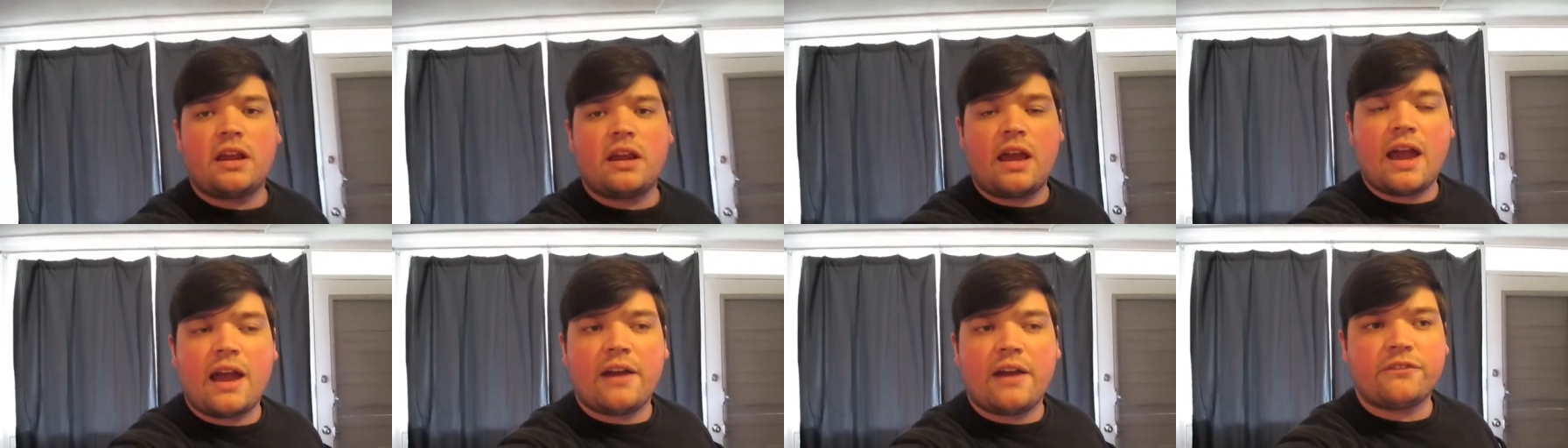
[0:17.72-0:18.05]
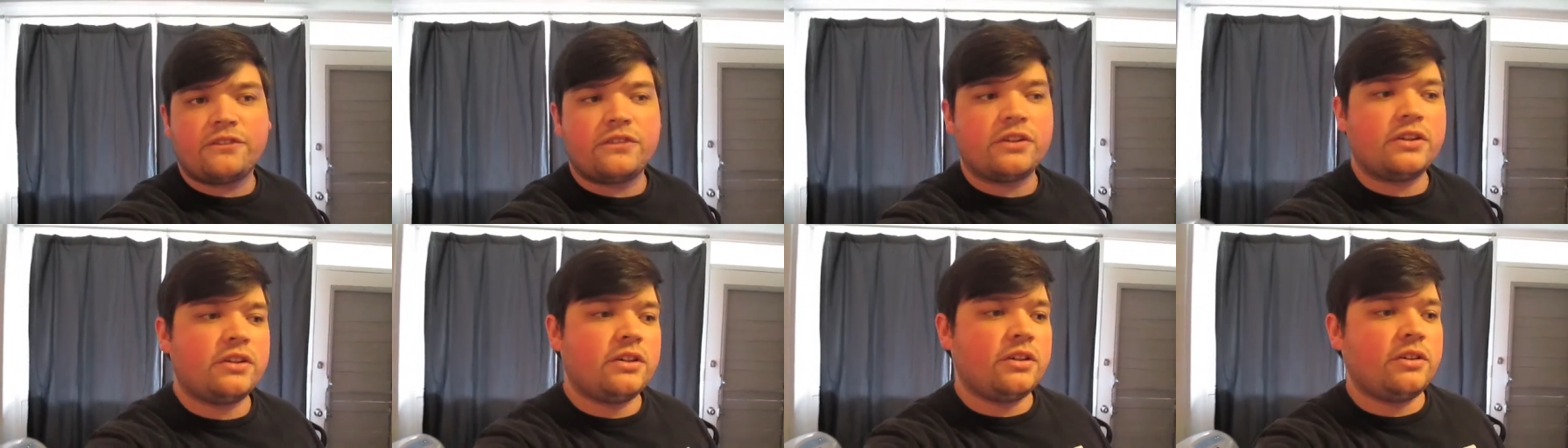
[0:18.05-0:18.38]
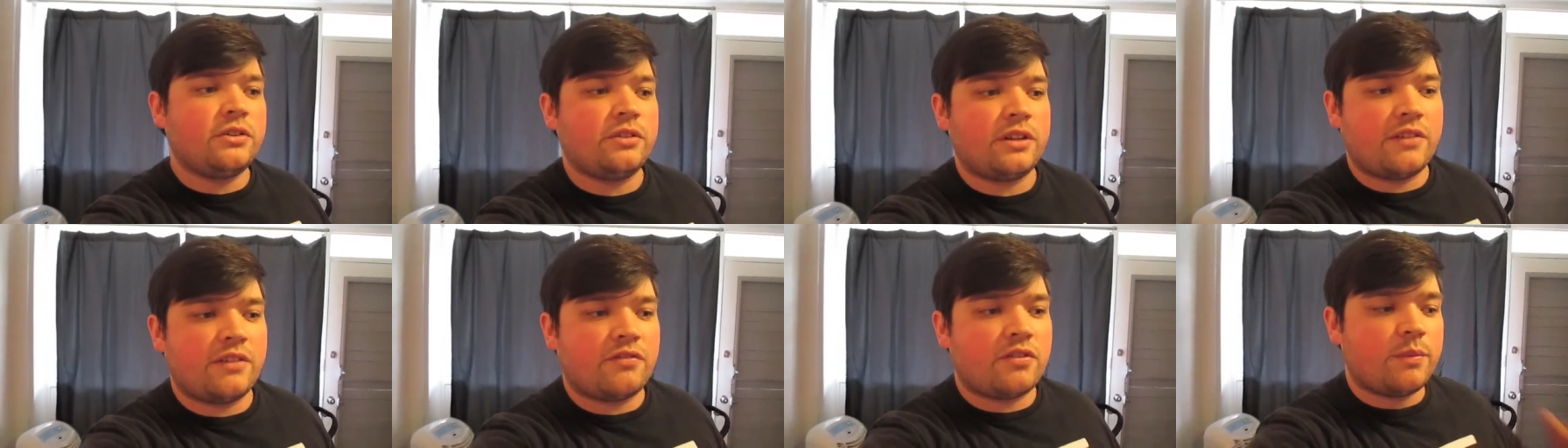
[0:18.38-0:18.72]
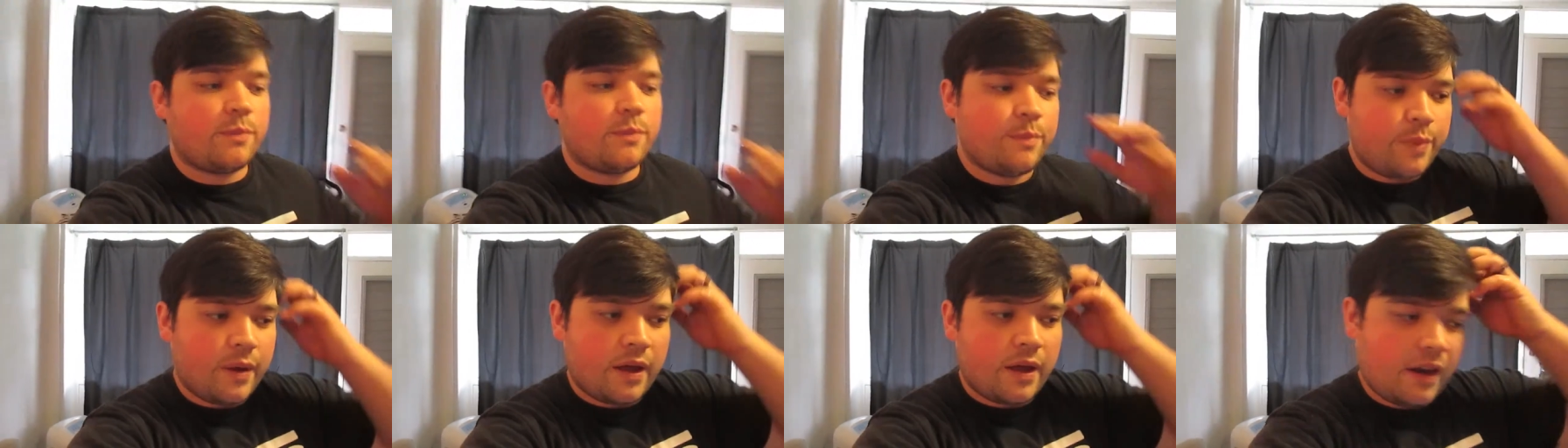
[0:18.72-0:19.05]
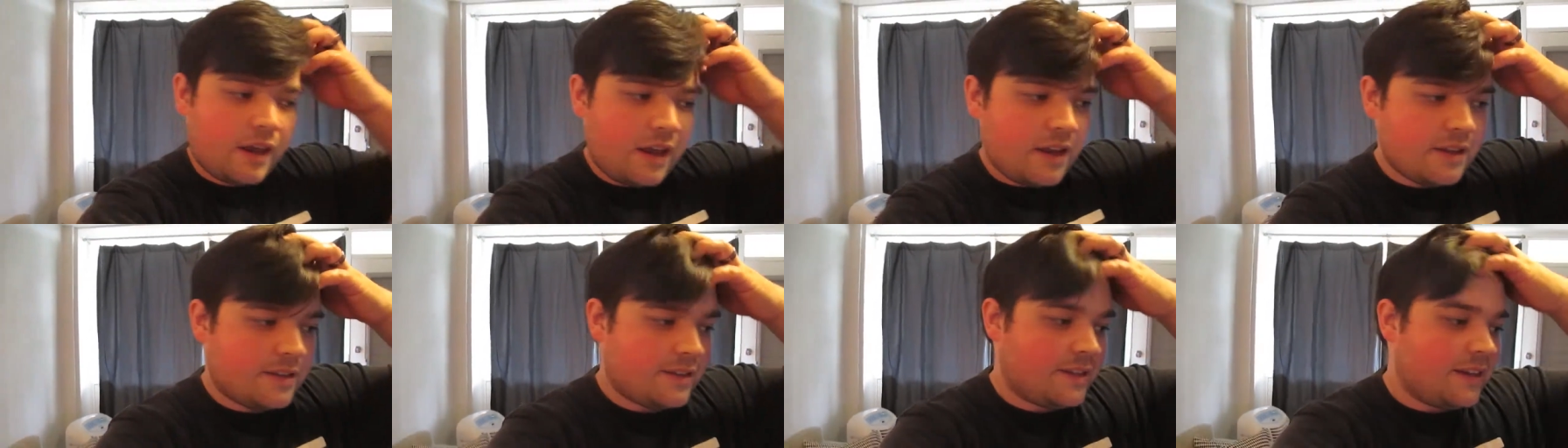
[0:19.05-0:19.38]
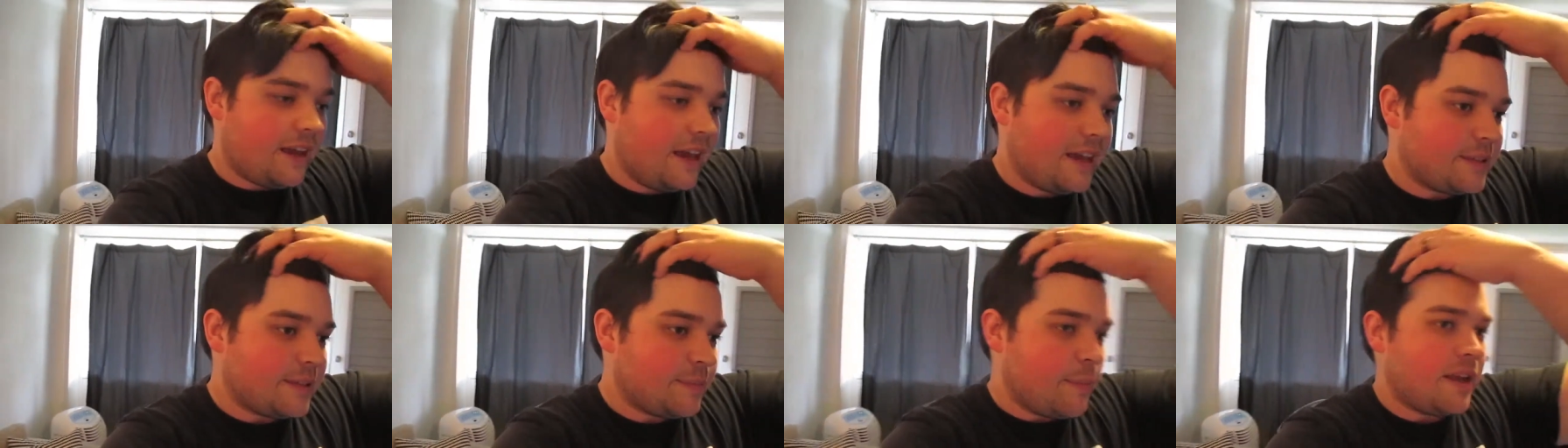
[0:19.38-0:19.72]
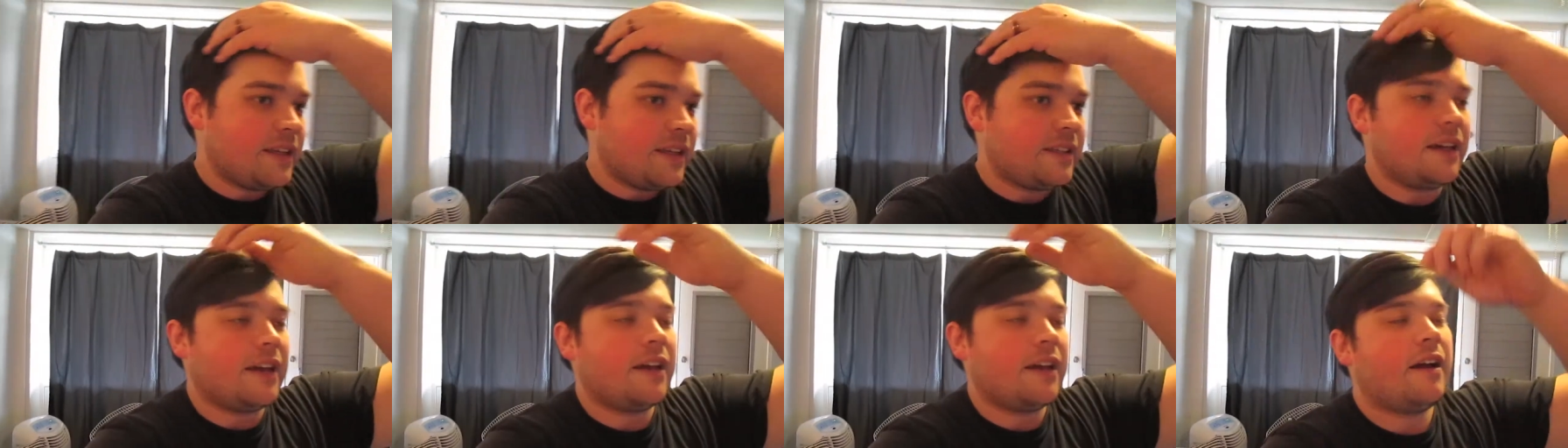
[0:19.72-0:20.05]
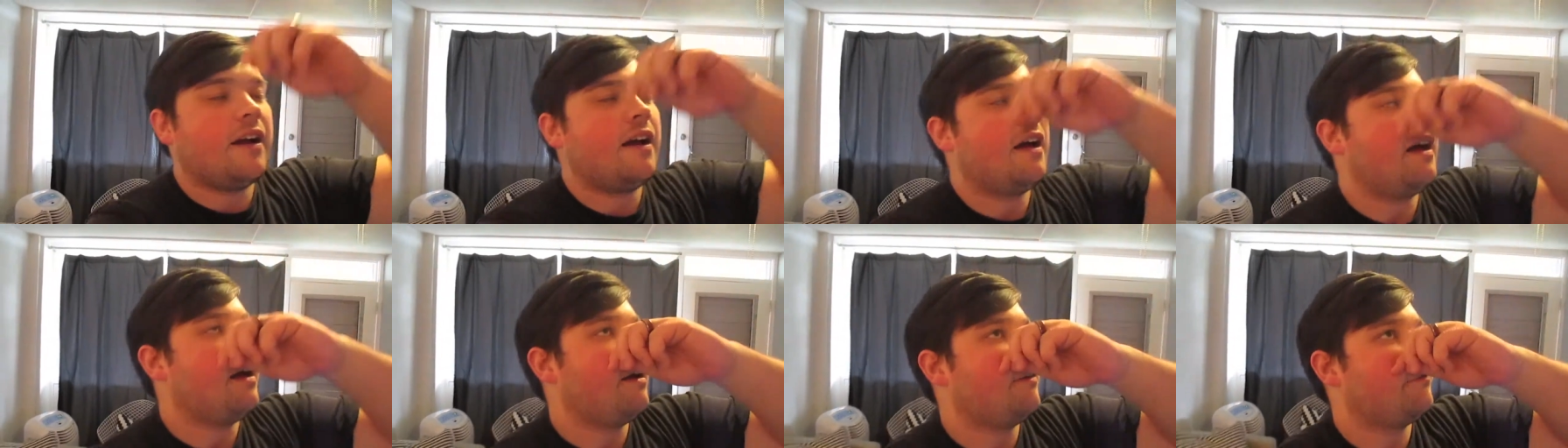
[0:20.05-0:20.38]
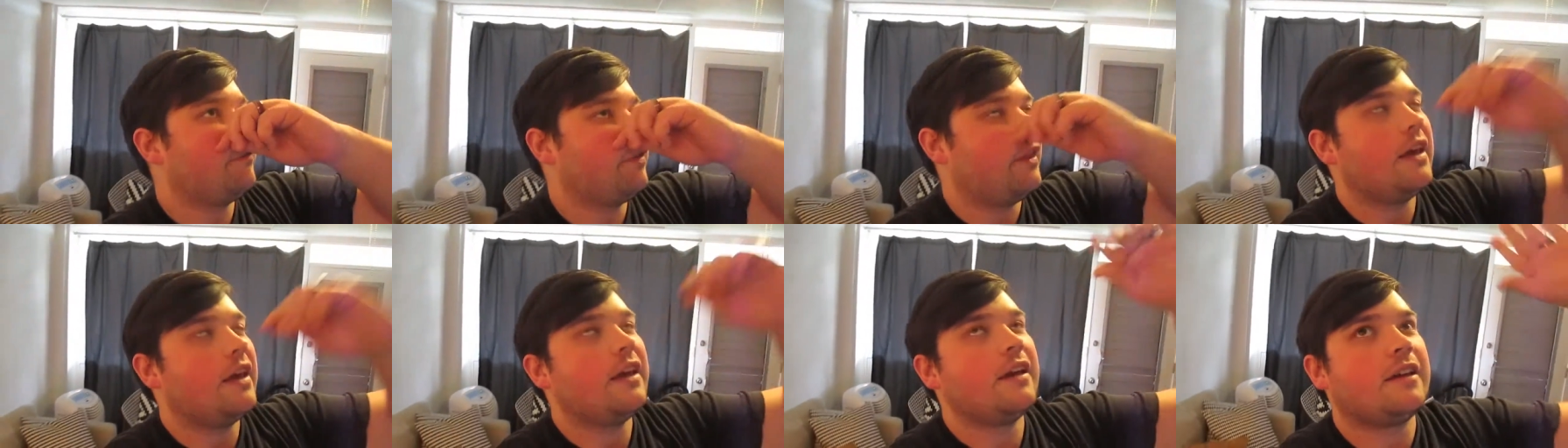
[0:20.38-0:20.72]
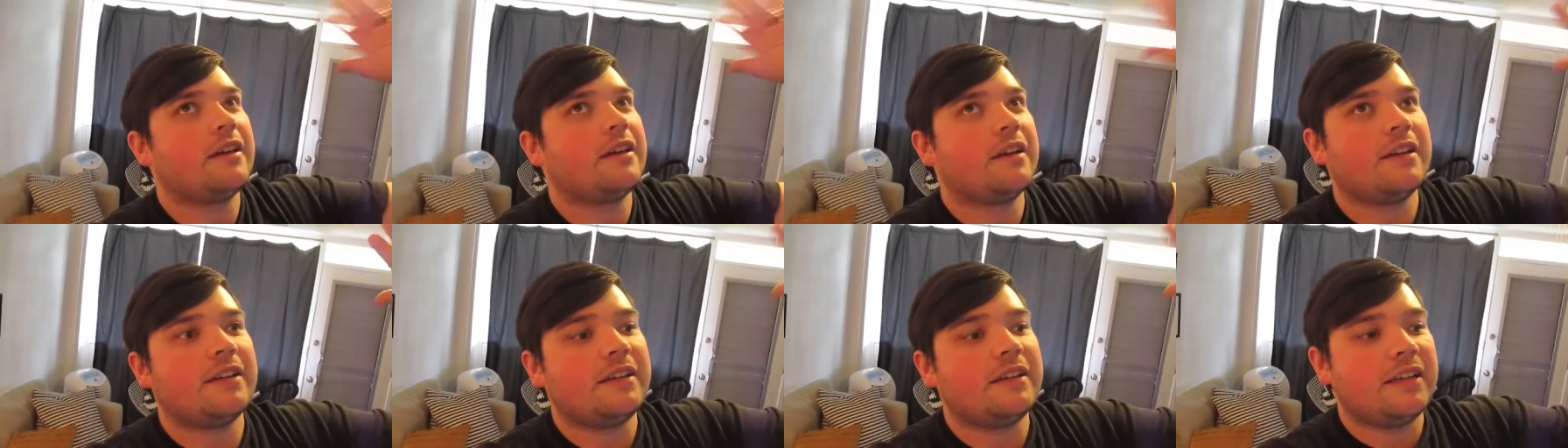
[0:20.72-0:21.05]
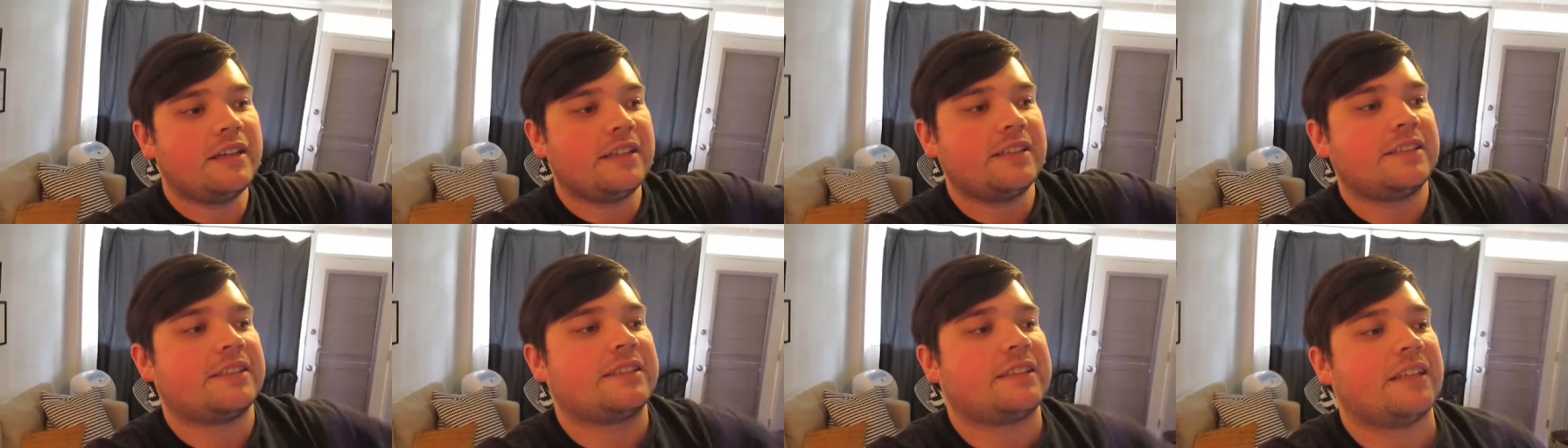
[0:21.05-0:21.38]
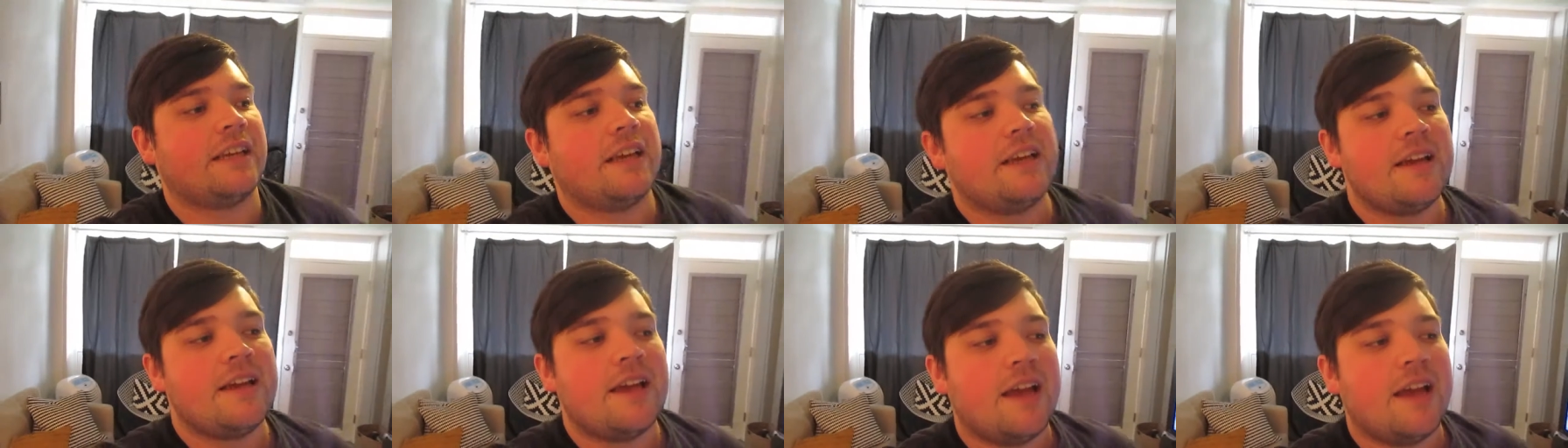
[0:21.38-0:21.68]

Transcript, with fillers: afternoon, everybody. Today is my day off, thank goodness.